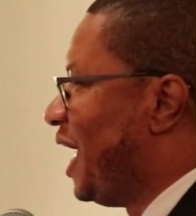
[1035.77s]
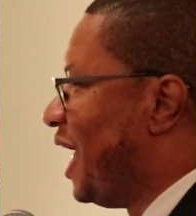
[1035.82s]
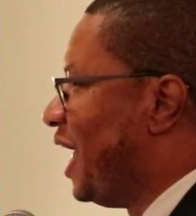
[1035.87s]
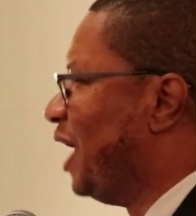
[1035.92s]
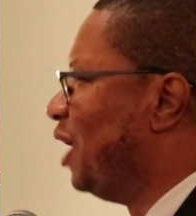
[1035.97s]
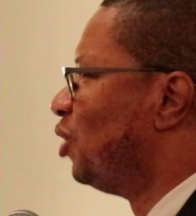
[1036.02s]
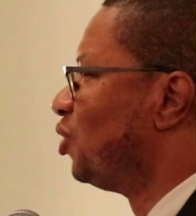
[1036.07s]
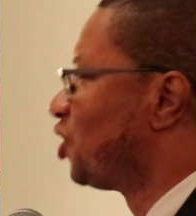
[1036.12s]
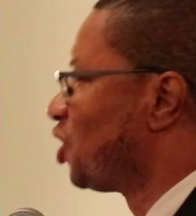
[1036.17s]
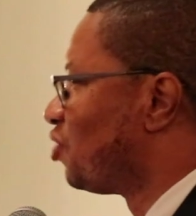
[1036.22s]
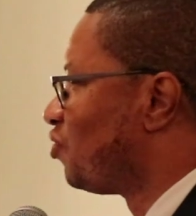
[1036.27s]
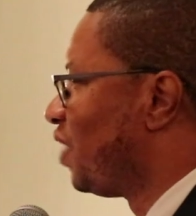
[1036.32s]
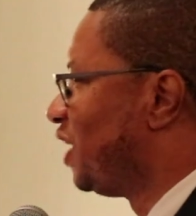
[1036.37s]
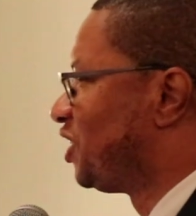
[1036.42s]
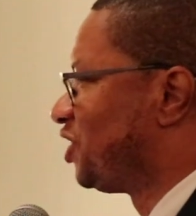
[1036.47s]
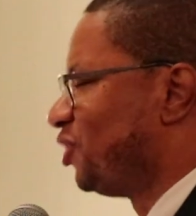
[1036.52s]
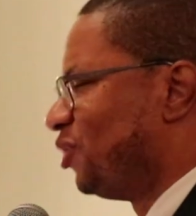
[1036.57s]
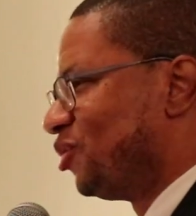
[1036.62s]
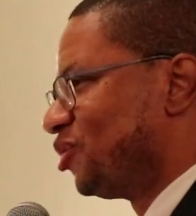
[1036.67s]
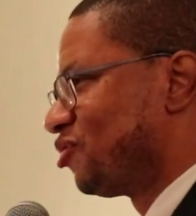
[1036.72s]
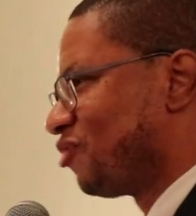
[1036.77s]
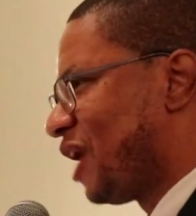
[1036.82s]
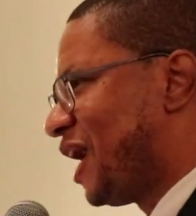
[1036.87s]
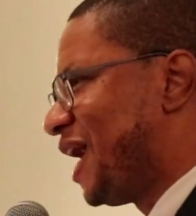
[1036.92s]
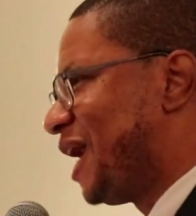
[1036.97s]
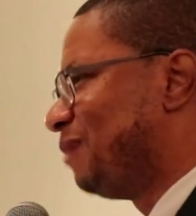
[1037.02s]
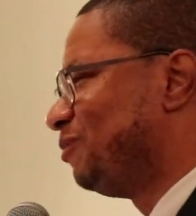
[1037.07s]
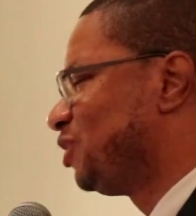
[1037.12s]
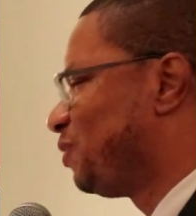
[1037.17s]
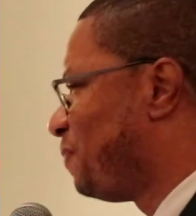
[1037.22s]
Elder Reginald
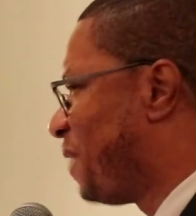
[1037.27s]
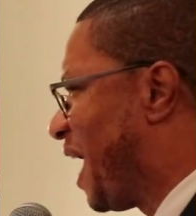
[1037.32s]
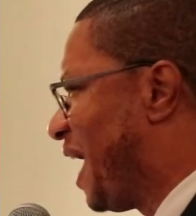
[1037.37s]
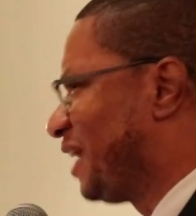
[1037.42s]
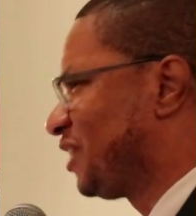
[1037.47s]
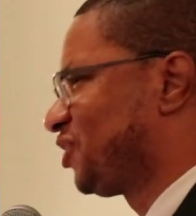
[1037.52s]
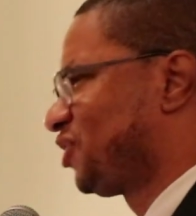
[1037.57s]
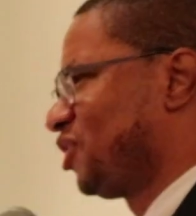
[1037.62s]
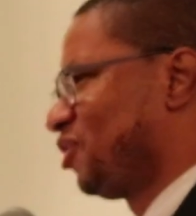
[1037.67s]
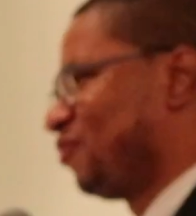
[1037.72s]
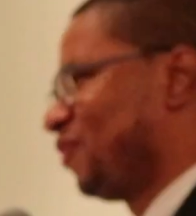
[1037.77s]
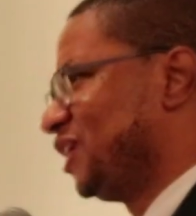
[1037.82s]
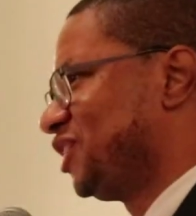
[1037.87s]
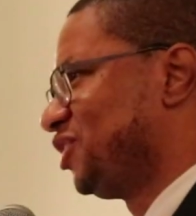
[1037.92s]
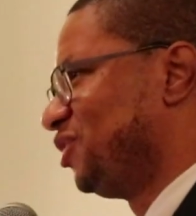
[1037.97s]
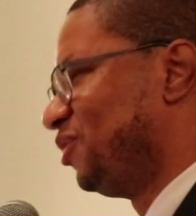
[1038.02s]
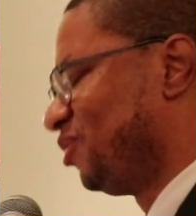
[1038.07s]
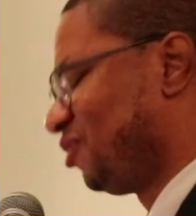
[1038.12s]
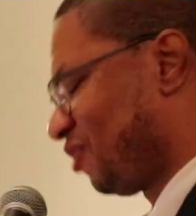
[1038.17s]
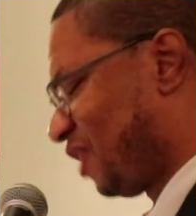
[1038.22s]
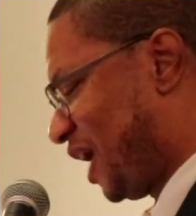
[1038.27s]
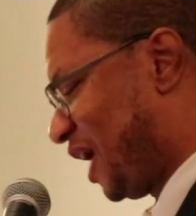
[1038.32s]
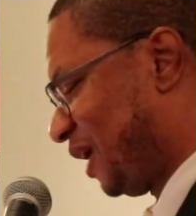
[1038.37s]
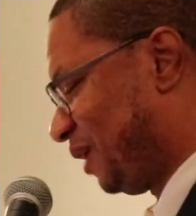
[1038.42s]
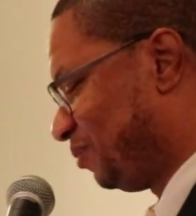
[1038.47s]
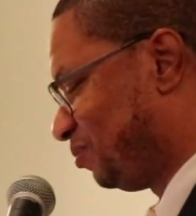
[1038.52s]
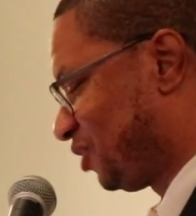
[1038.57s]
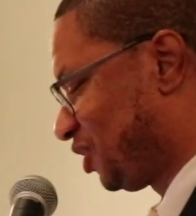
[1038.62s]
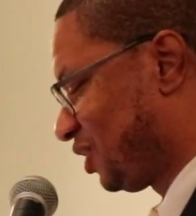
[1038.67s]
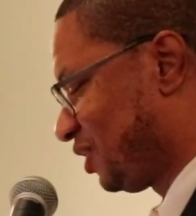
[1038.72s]
Grimes, Pastor Reginald
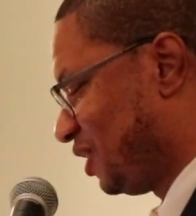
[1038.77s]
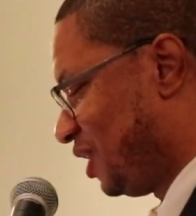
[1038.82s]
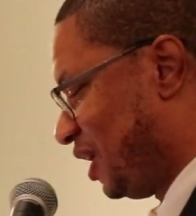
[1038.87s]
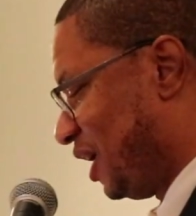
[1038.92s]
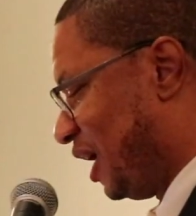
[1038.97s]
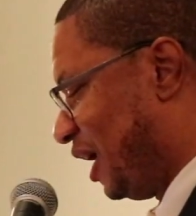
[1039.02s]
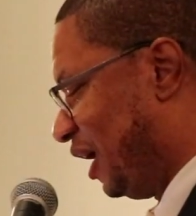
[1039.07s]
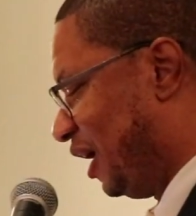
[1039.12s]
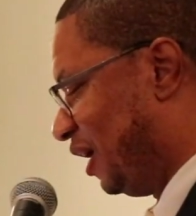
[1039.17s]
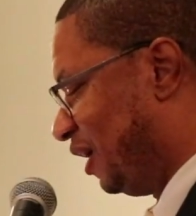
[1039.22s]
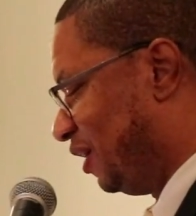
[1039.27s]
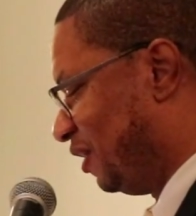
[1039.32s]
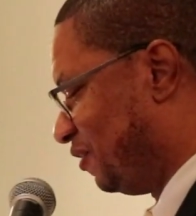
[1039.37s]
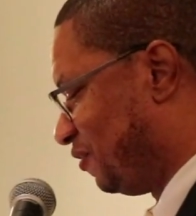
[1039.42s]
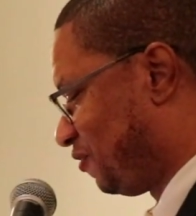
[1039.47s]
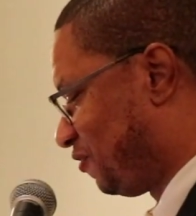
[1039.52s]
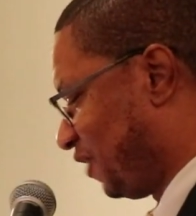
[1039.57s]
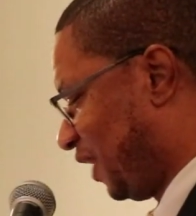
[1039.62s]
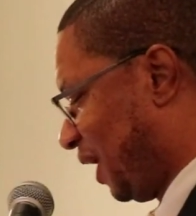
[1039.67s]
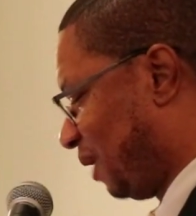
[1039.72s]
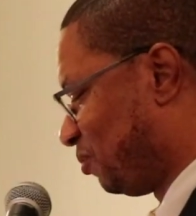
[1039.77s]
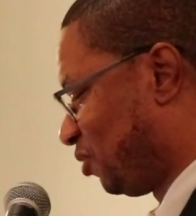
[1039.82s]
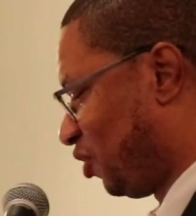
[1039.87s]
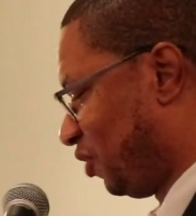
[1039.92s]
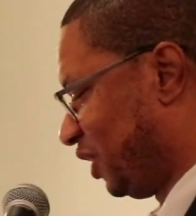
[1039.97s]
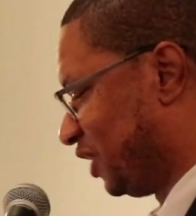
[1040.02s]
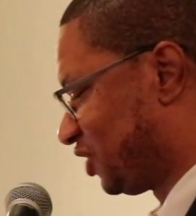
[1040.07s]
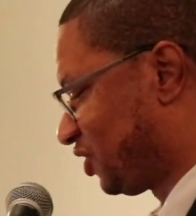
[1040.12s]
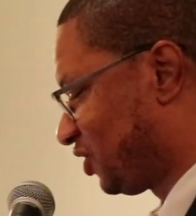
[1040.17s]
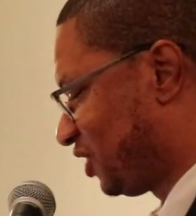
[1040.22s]
Grimes of, and I'm
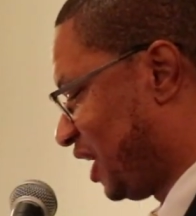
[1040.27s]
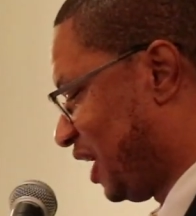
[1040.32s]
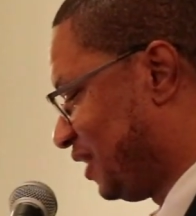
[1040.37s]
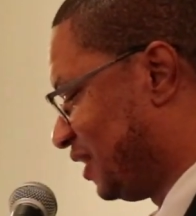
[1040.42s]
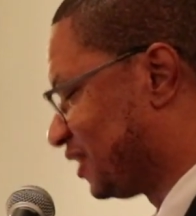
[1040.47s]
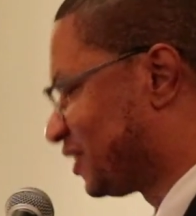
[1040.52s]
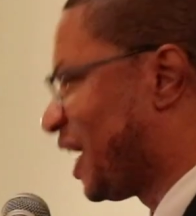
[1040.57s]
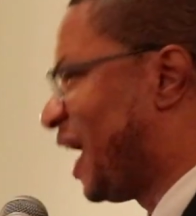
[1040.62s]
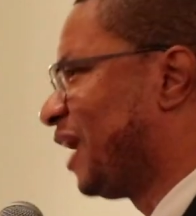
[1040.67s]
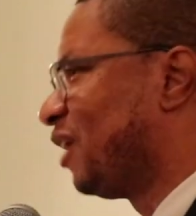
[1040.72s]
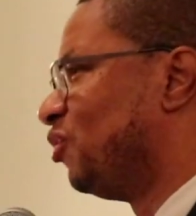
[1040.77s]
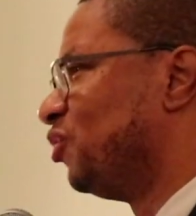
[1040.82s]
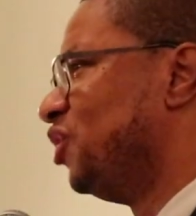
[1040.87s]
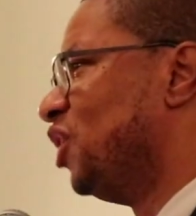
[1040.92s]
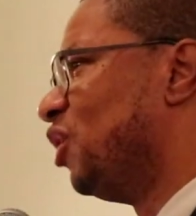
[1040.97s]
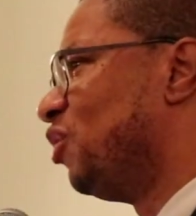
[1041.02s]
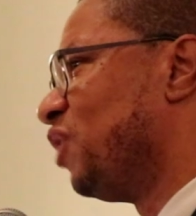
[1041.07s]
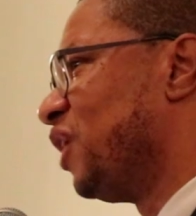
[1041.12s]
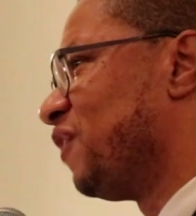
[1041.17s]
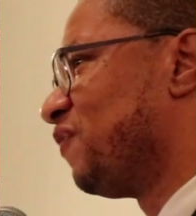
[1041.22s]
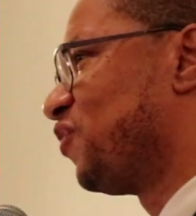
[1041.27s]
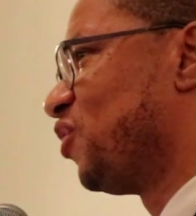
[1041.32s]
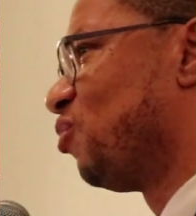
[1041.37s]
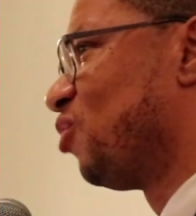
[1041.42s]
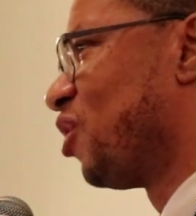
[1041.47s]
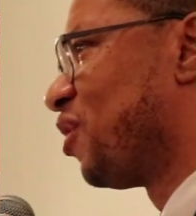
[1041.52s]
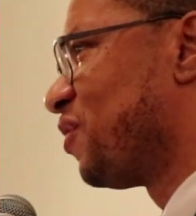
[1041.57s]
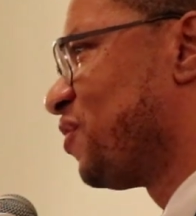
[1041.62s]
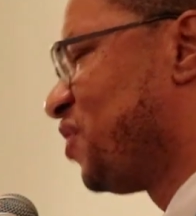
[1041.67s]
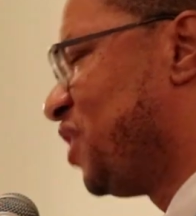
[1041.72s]
going to say this, I don't know if the
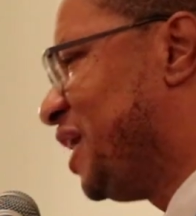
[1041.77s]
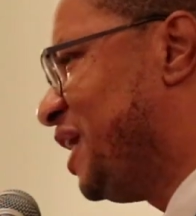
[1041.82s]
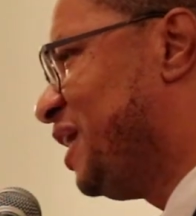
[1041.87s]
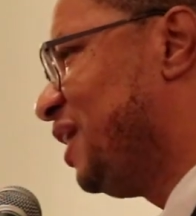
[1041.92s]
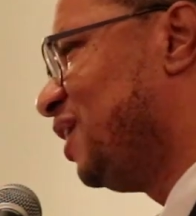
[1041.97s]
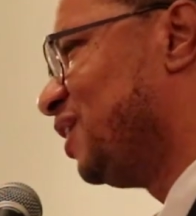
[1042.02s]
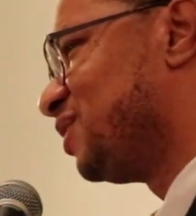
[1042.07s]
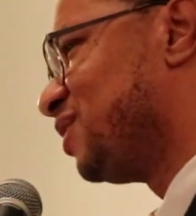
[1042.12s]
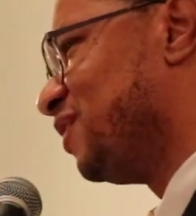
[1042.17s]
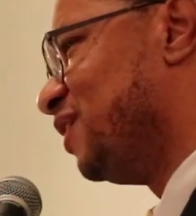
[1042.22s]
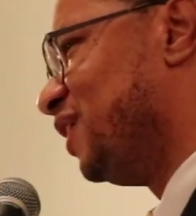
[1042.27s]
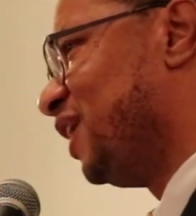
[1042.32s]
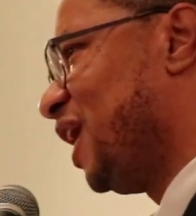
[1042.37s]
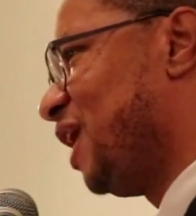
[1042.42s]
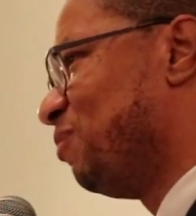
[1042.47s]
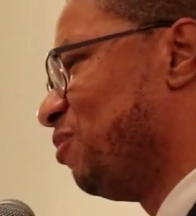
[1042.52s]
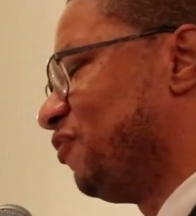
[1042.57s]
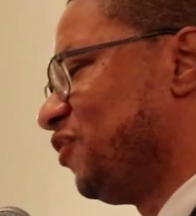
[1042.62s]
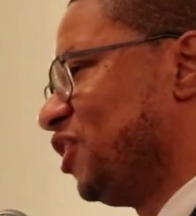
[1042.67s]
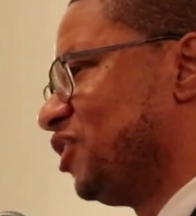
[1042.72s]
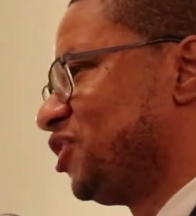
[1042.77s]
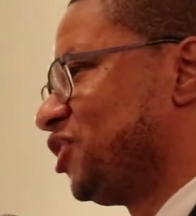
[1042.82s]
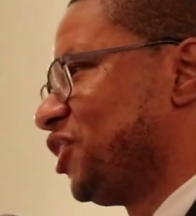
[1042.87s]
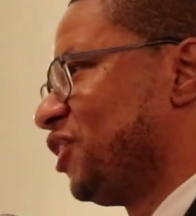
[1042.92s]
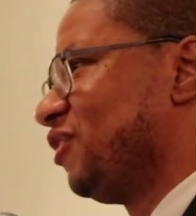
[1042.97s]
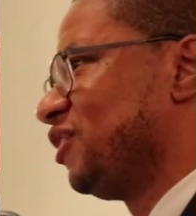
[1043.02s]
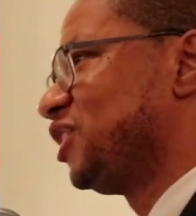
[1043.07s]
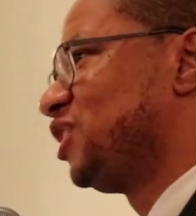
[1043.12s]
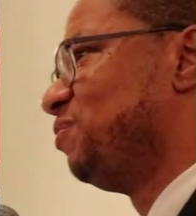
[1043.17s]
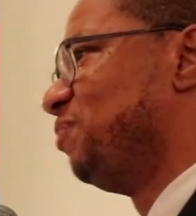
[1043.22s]
word the is in the name of your
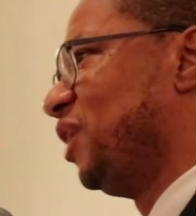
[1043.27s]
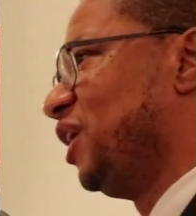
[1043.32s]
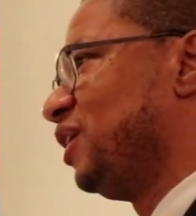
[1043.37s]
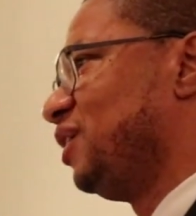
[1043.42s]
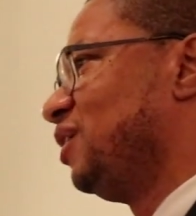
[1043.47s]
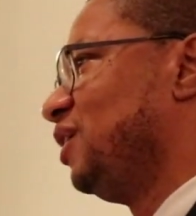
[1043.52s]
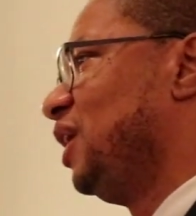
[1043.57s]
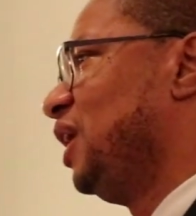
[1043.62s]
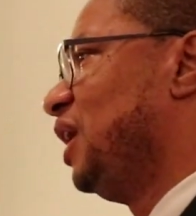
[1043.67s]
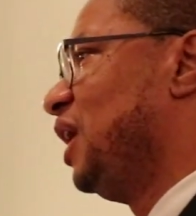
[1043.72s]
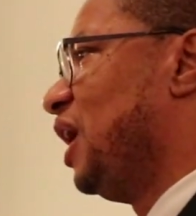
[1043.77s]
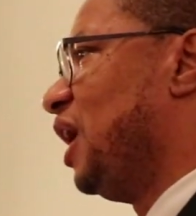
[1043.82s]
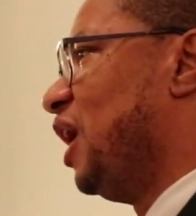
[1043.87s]
church, but,